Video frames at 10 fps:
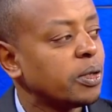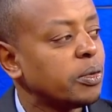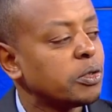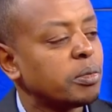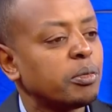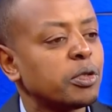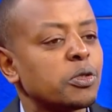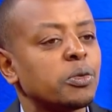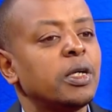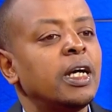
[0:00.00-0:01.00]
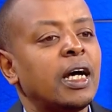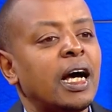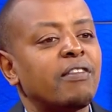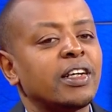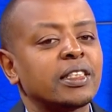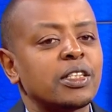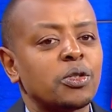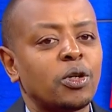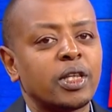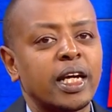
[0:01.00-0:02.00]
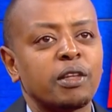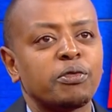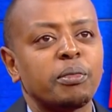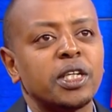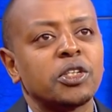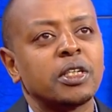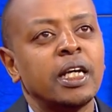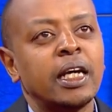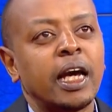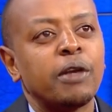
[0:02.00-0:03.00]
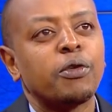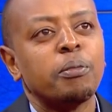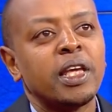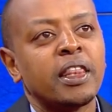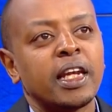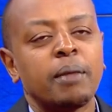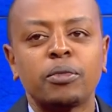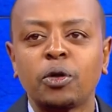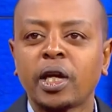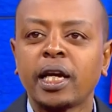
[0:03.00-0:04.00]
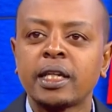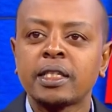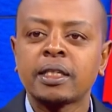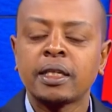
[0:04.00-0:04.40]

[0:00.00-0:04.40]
they want to be able to have access to all that information. Mm-hmm. And for me, then I'm looking at